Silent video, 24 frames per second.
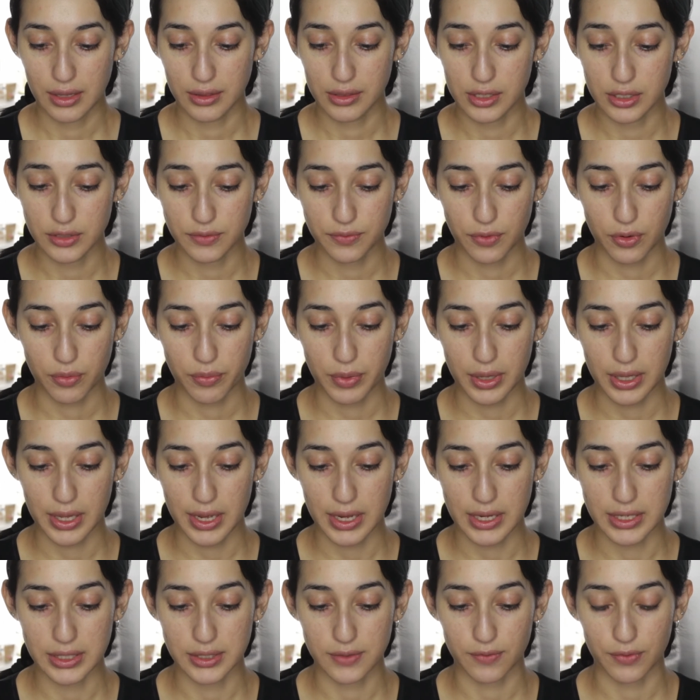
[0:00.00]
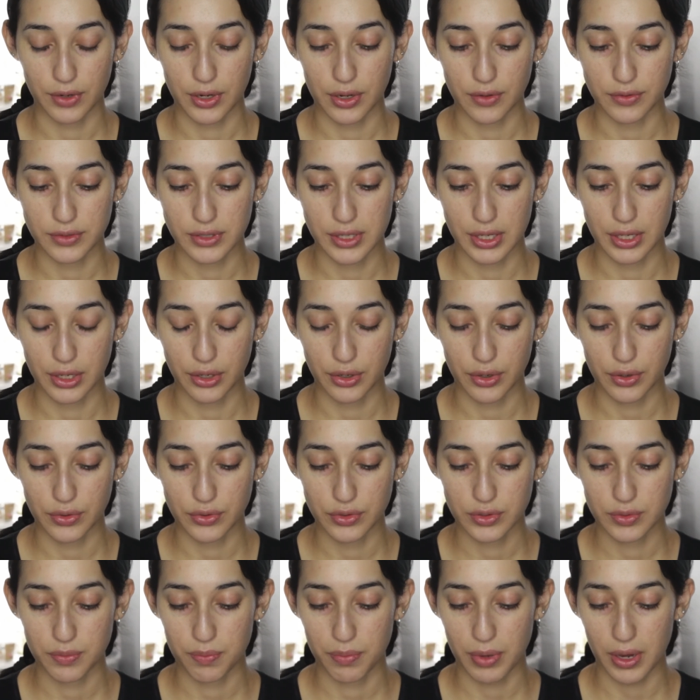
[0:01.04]
This formula is free of
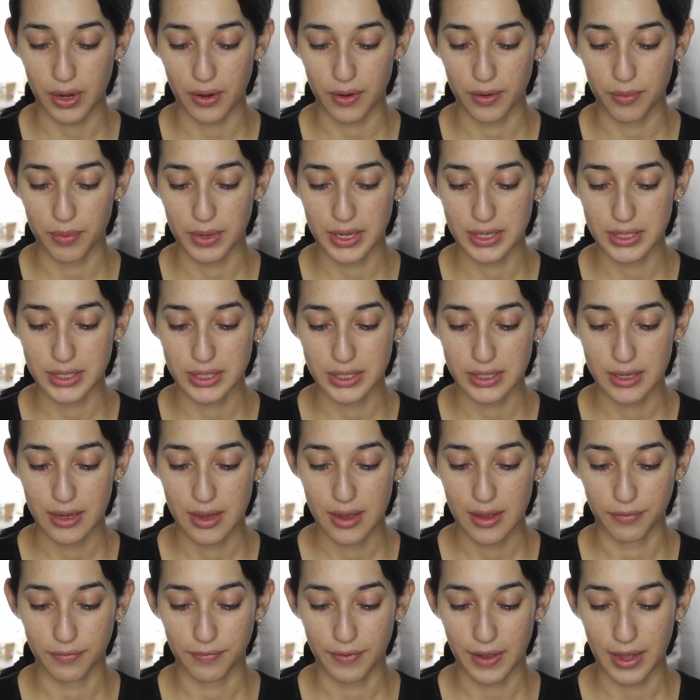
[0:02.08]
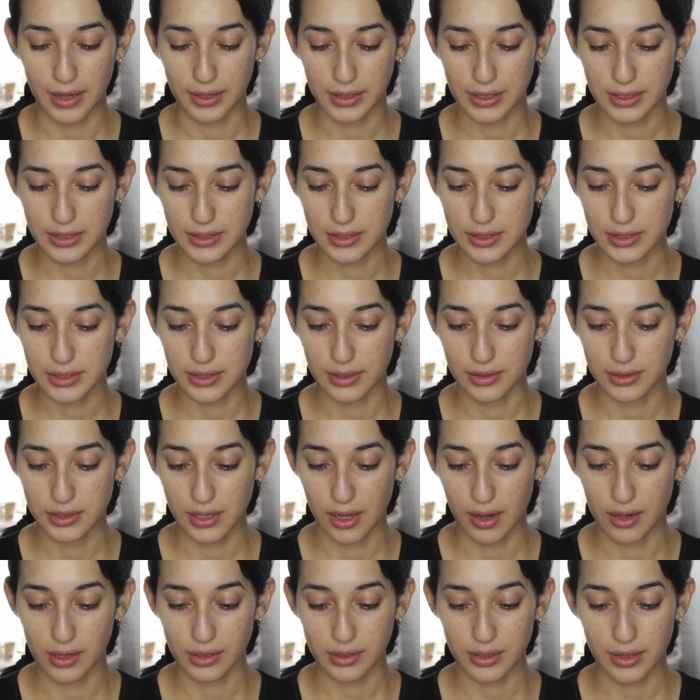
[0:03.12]
silicones, parabens, phthalates,
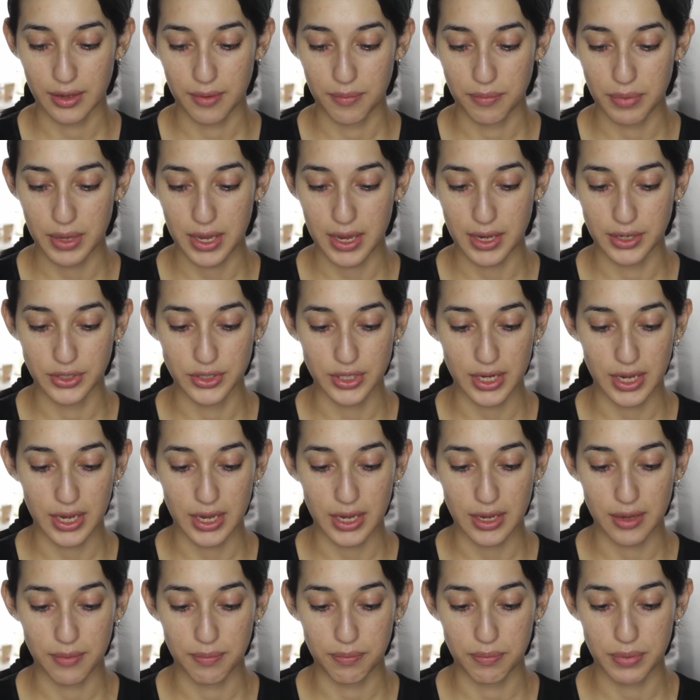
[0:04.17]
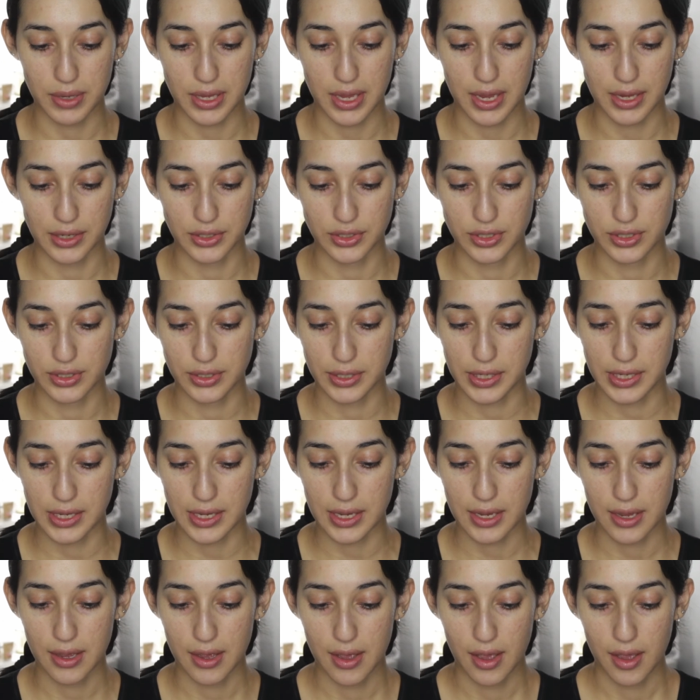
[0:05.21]
talc, BHA,
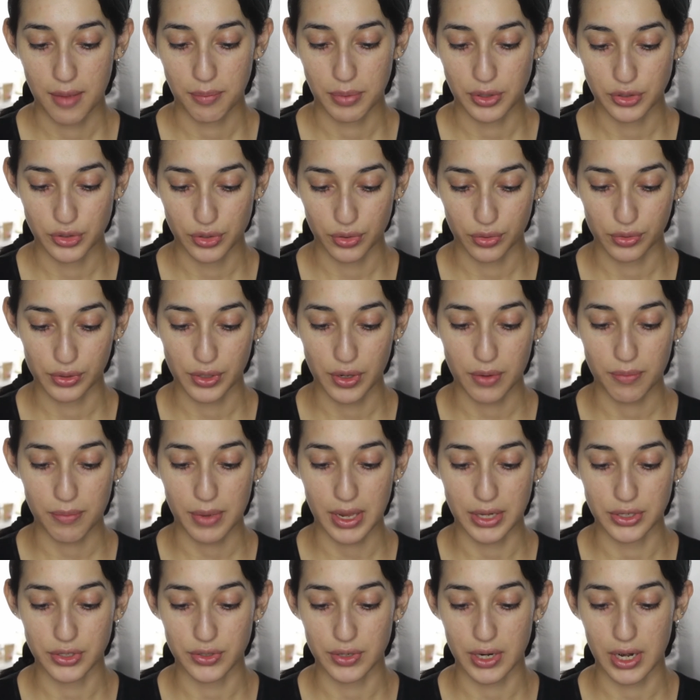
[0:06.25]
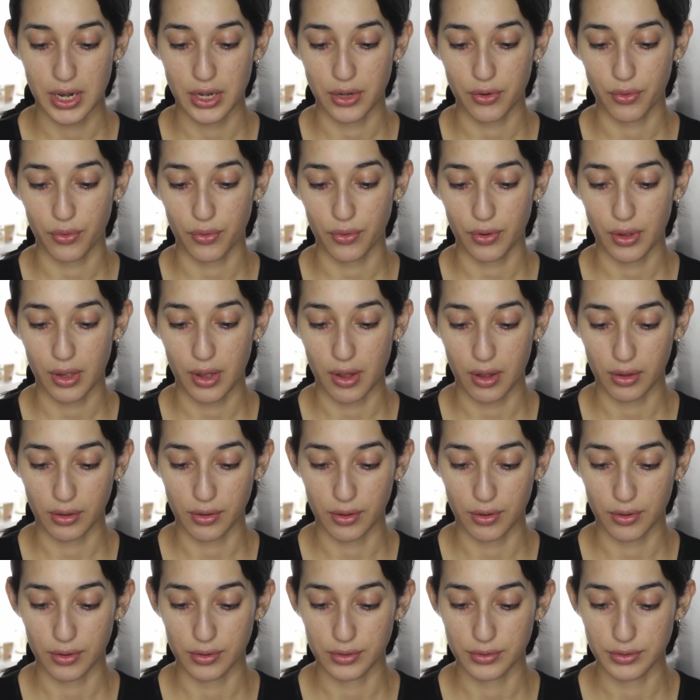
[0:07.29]
BHT, petroleum, and drying
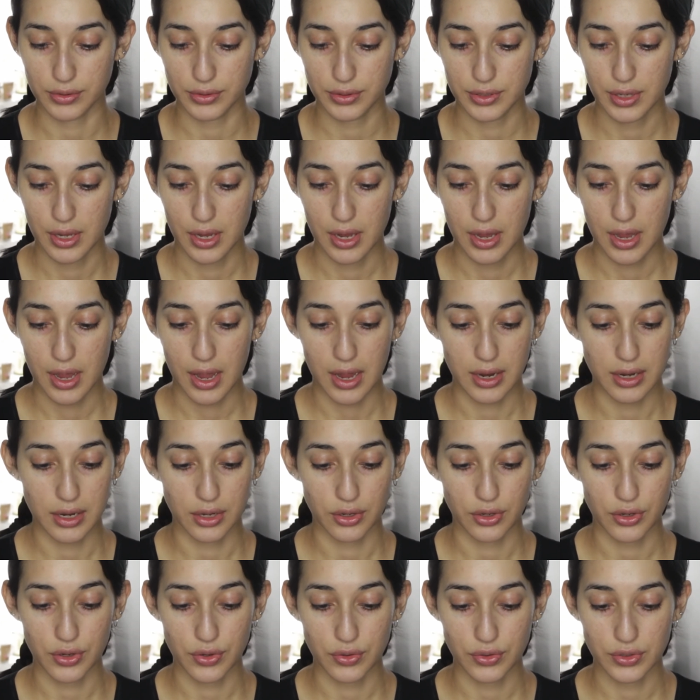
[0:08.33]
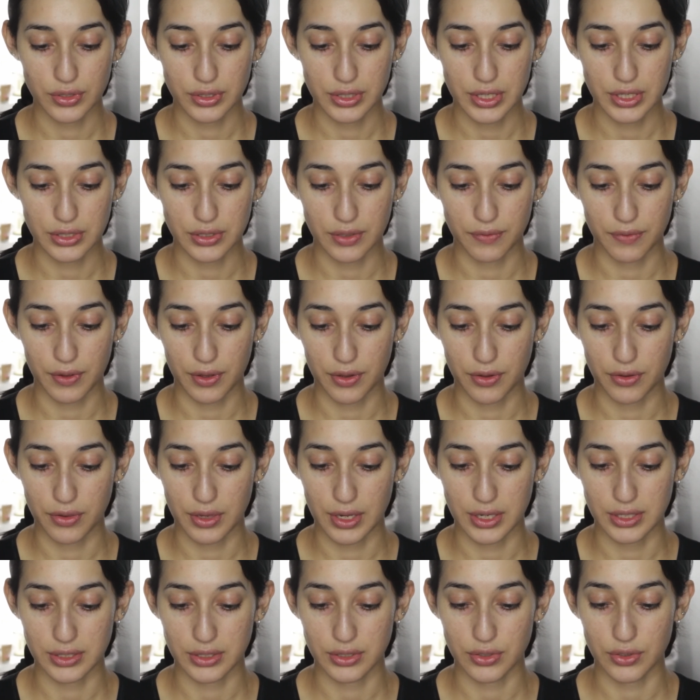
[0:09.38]
alcohols, and a huge list of other
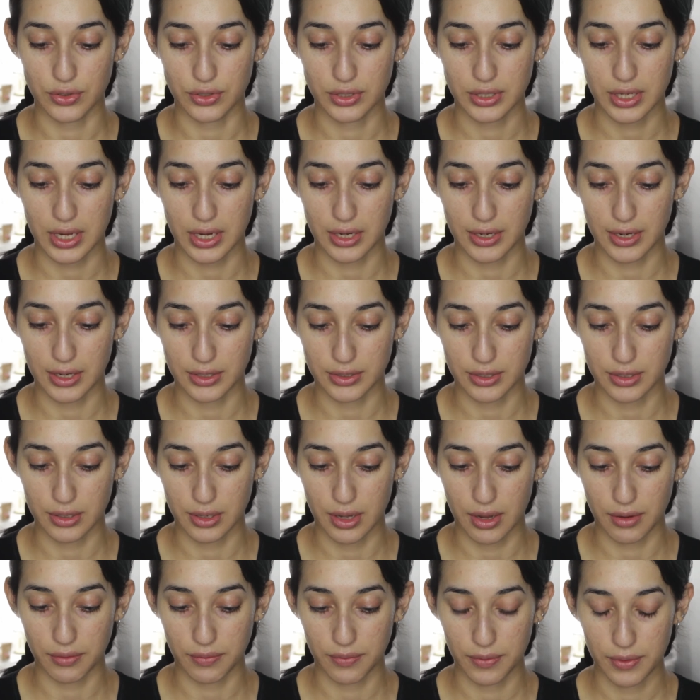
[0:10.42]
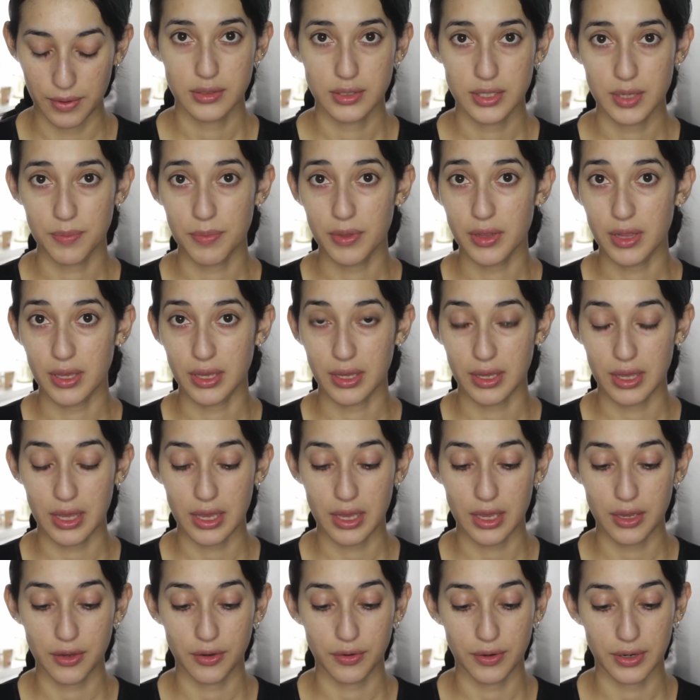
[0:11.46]
things your skin doesn't love. Some of the
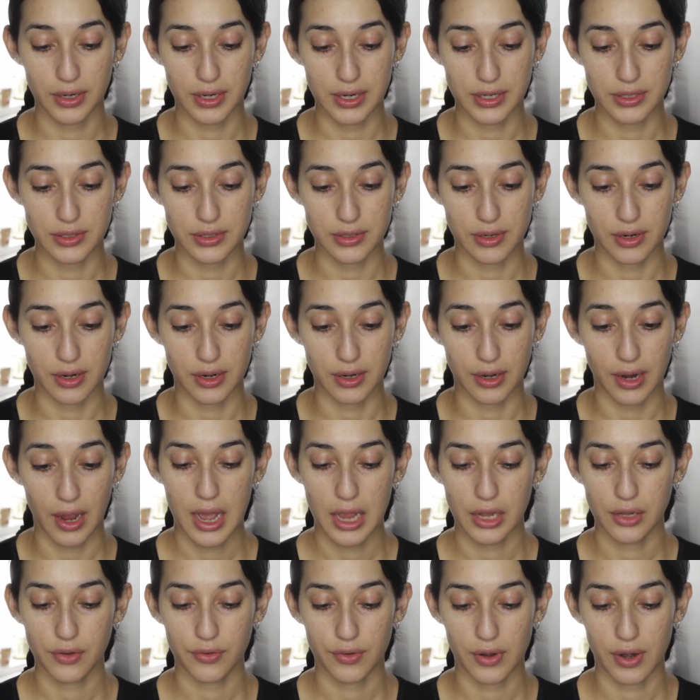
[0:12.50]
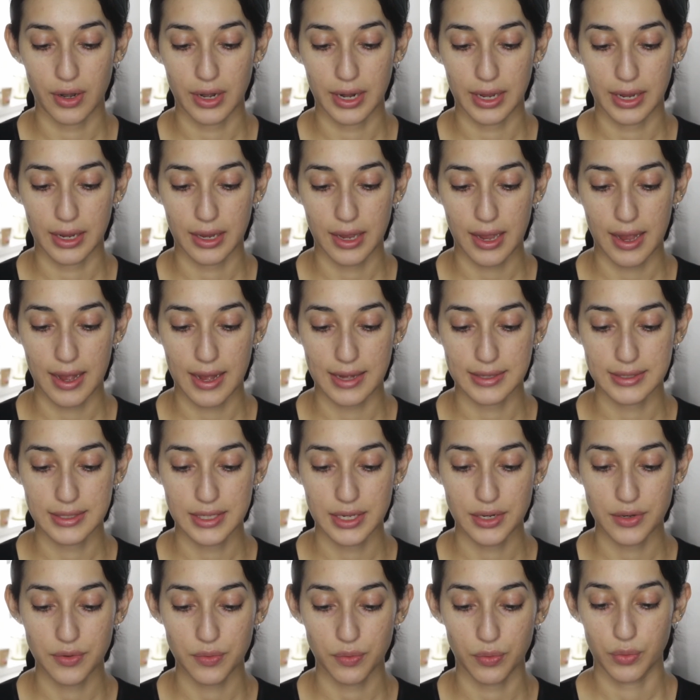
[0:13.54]
key ingredients are hyaluronic
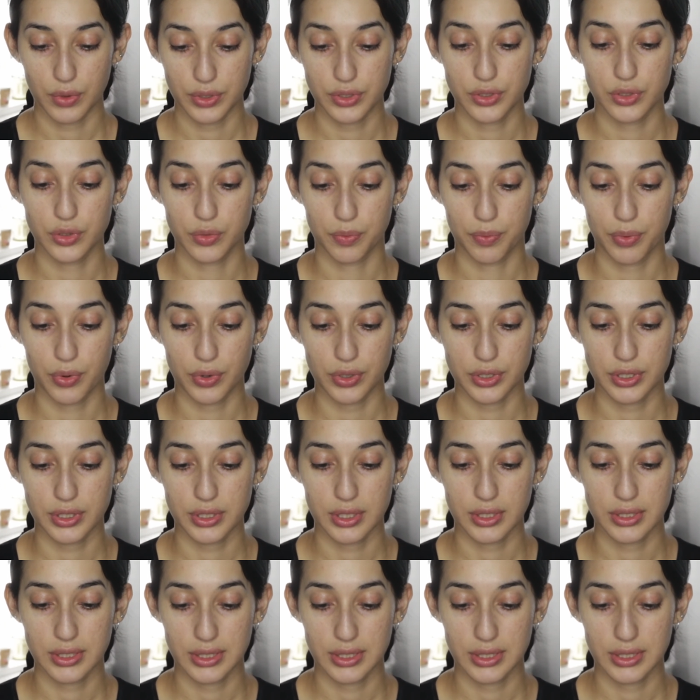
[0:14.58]
acid, which supports